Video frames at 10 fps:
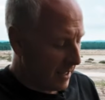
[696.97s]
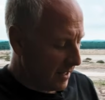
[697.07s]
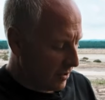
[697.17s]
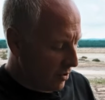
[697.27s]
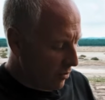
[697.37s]

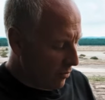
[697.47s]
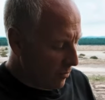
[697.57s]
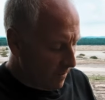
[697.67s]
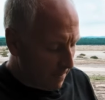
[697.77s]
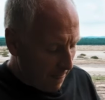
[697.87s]
So,
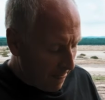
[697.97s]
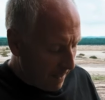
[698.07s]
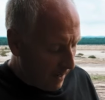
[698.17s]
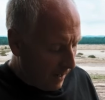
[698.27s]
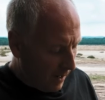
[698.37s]

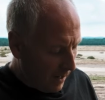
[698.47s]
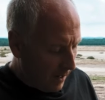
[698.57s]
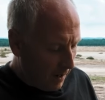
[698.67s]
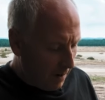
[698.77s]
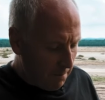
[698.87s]

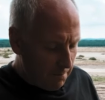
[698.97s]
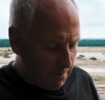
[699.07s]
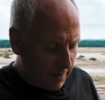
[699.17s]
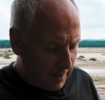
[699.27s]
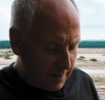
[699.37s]

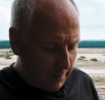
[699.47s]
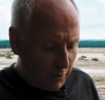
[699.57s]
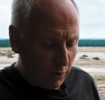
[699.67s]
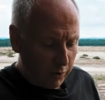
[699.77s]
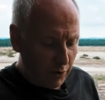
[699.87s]
some
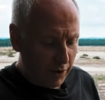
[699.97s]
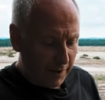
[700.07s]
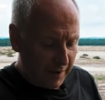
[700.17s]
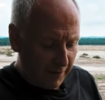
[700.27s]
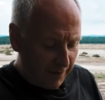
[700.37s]
conclusions,
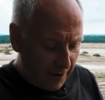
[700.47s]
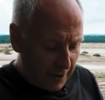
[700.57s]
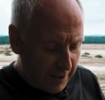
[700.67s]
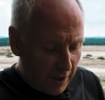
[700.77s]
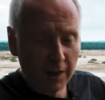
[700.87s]
some
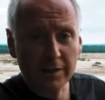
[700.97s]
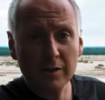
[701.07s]
first thoughts.